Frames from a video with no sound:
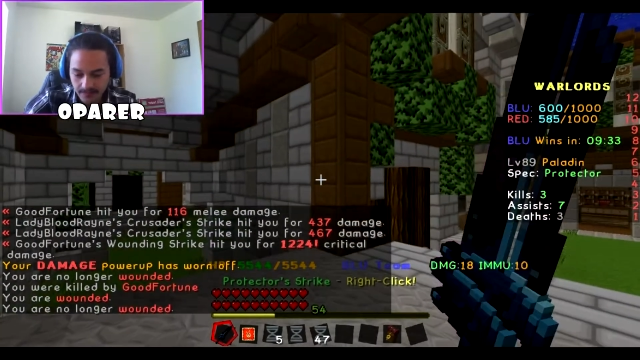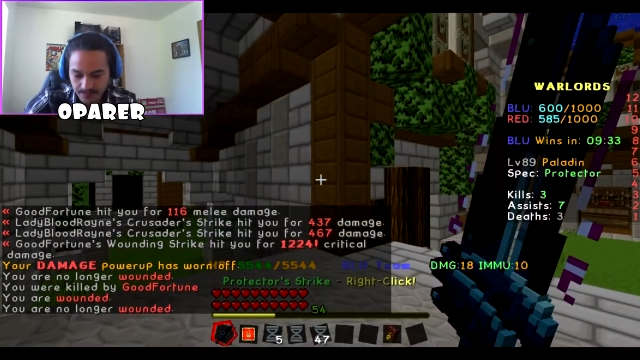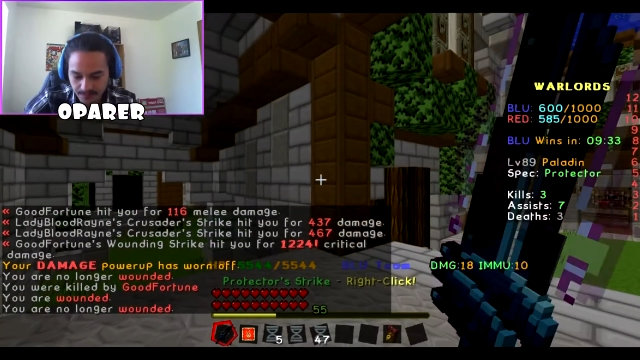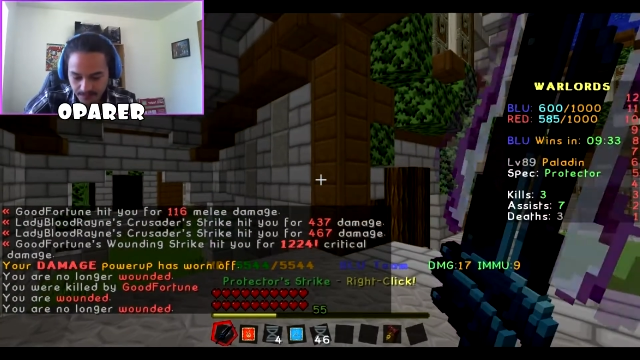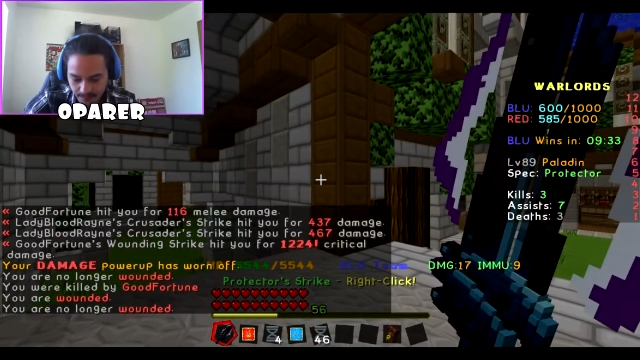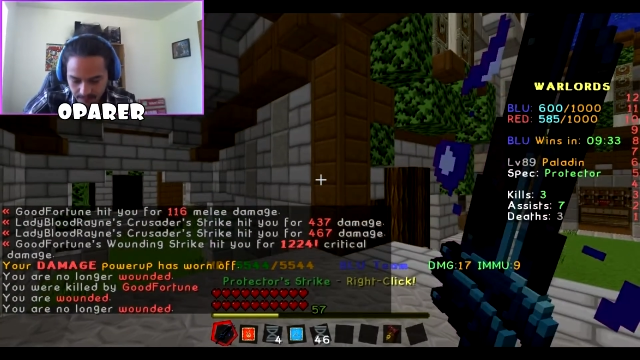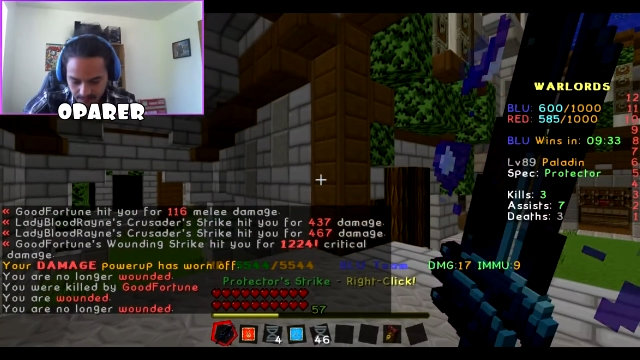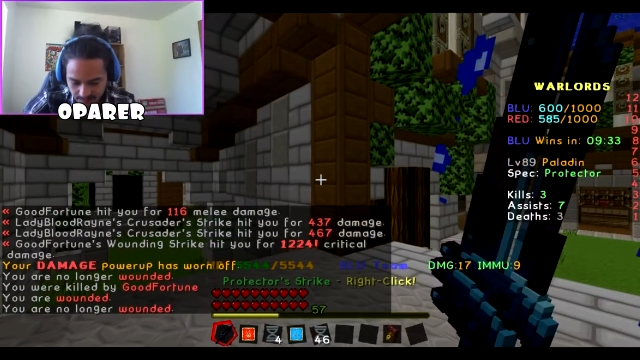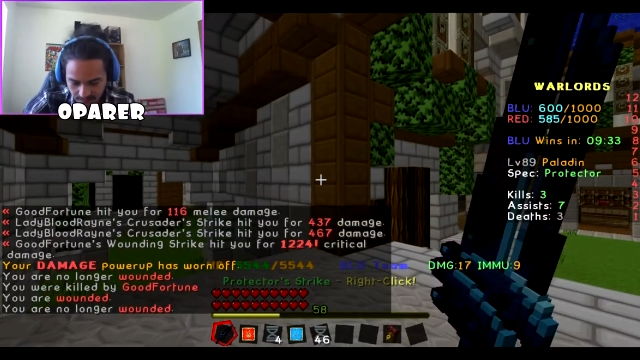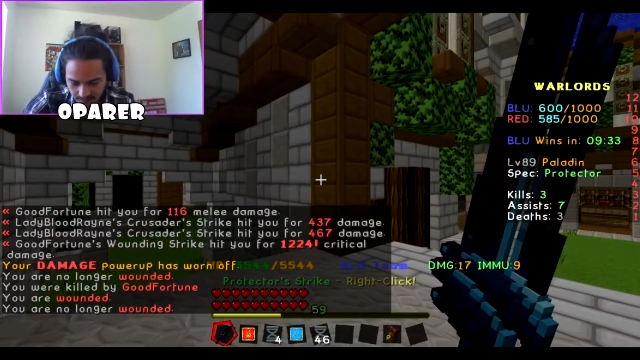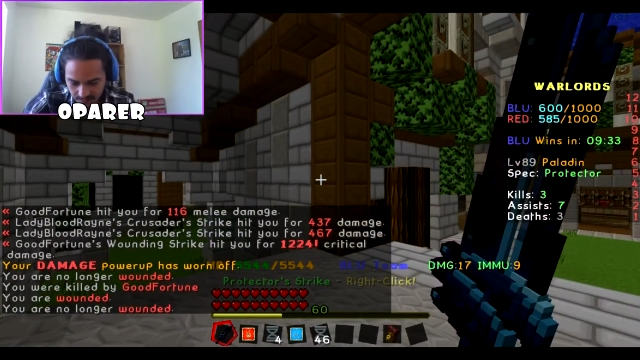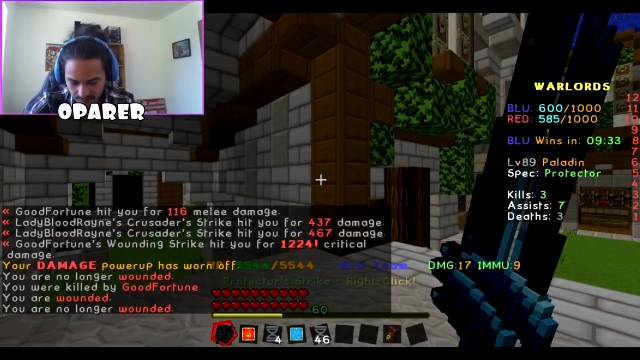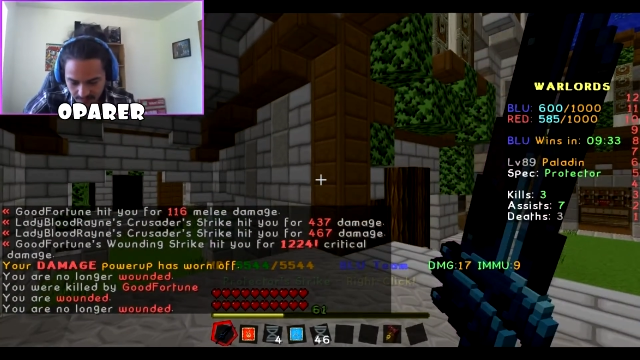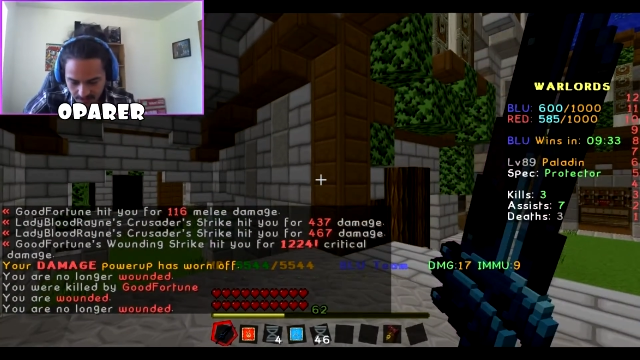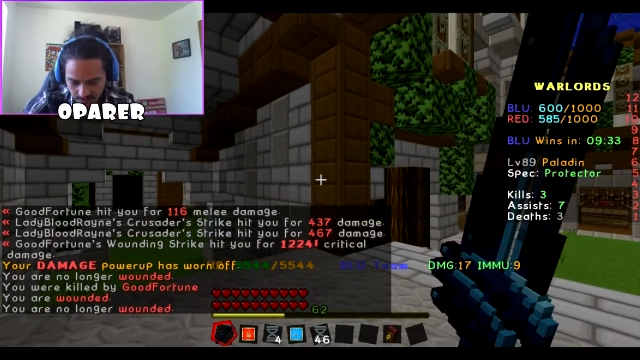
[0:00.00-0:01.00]

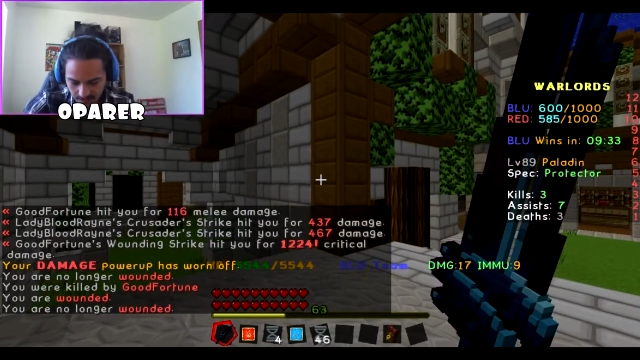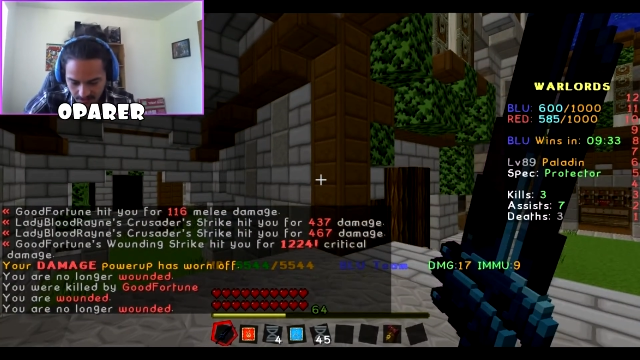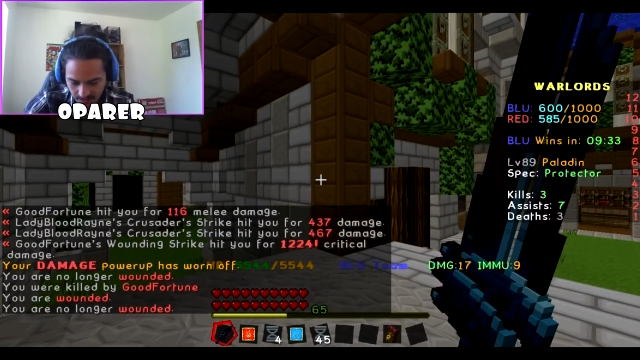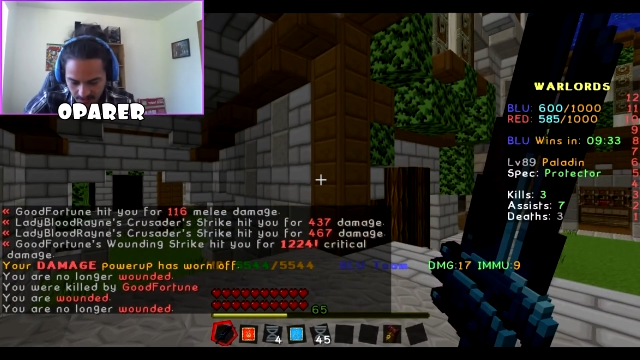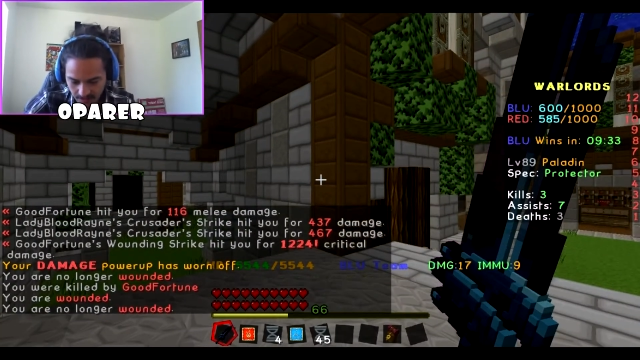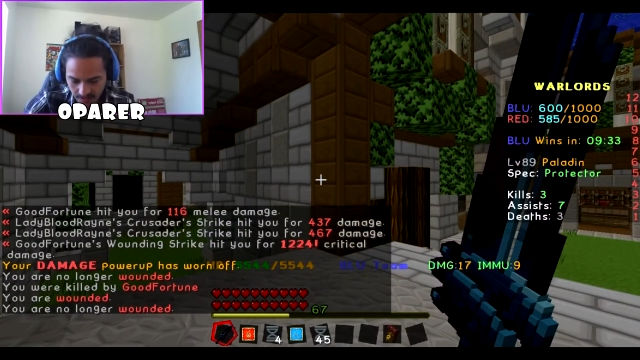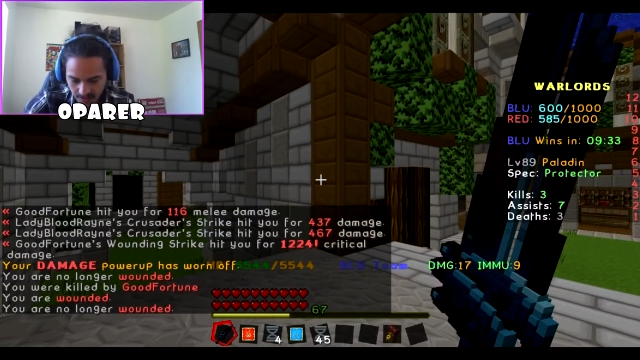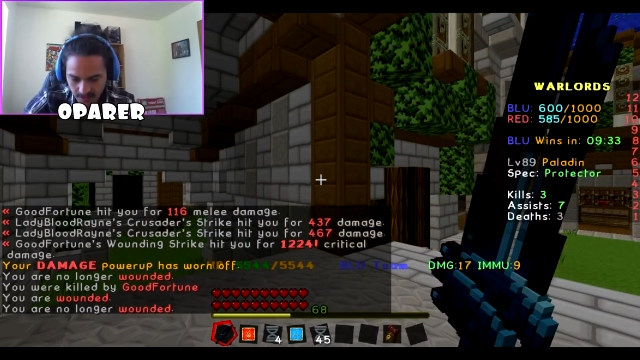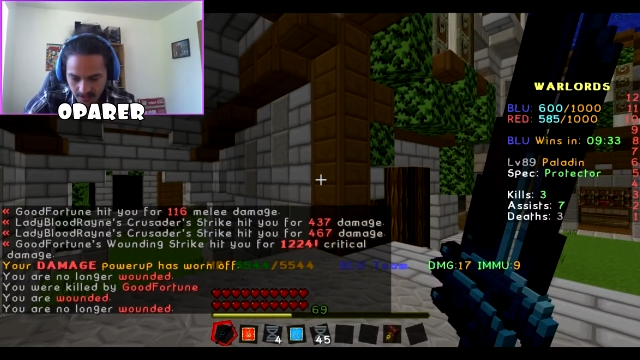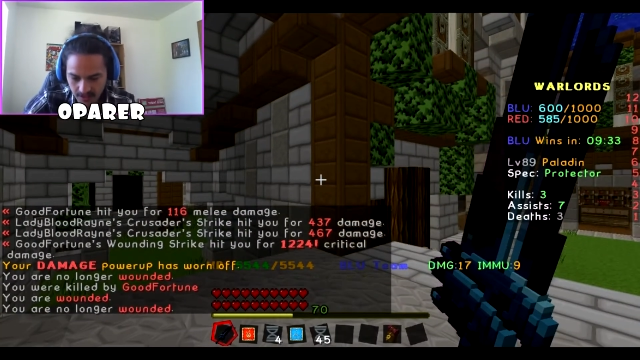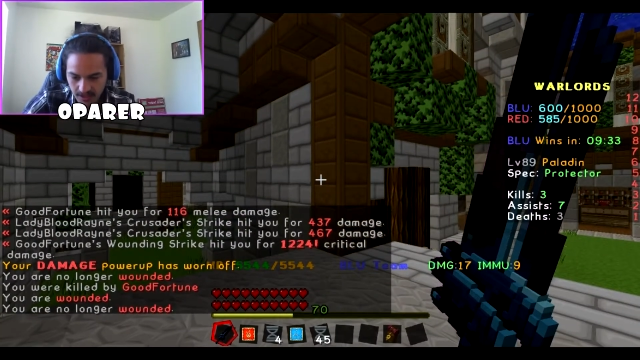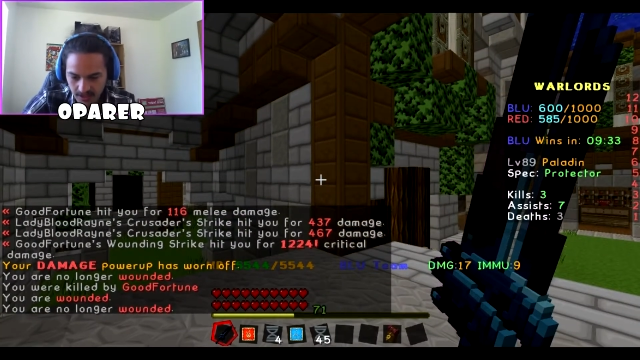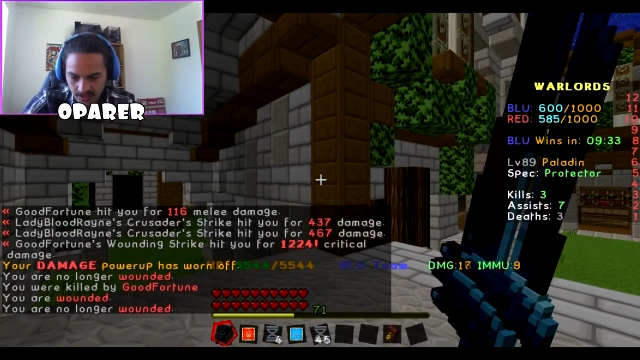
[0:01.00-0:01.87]
[no speech]